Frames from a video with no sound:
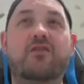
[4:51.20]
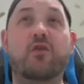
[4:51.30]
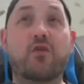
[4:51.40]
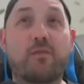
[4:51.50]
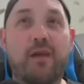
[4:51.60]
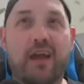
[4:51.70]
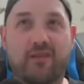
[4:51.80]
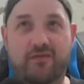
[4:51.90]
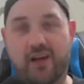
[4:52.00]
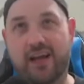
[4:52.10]
2
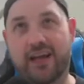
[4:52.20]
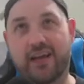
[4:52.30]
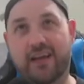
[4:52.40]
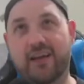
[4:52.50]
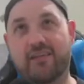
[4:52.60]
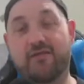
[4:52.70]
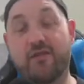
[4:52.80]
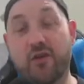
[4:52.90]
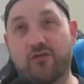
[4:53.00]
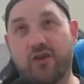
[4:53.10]
mana flying
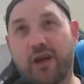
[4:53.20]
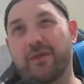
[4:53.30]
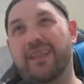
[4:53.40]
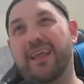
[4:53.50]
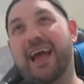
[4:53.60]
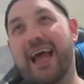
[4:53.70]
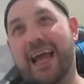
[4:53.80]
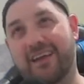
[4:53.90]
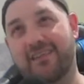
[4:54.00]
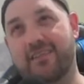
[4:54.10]
first strike with
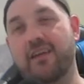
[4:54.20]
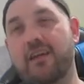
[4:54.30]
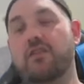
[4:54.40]
haste,